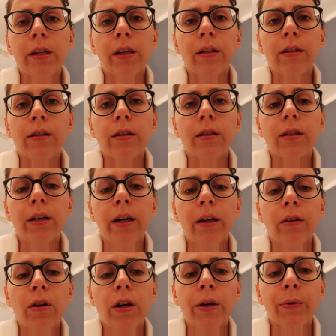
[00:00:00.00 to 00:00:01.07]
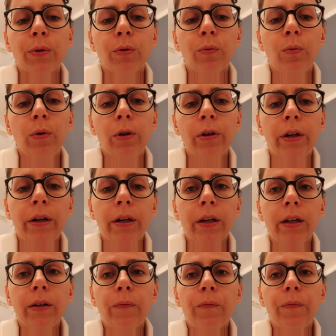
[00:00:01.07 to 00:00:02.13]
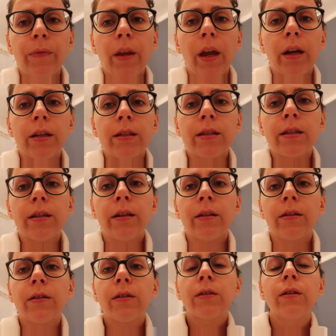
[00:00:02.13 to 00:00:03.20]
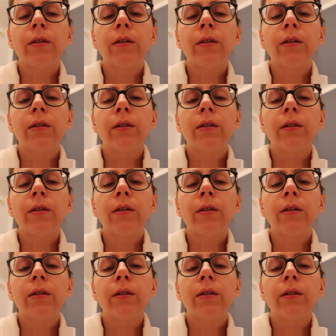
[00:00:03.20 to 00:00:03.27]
and I know how to work next, and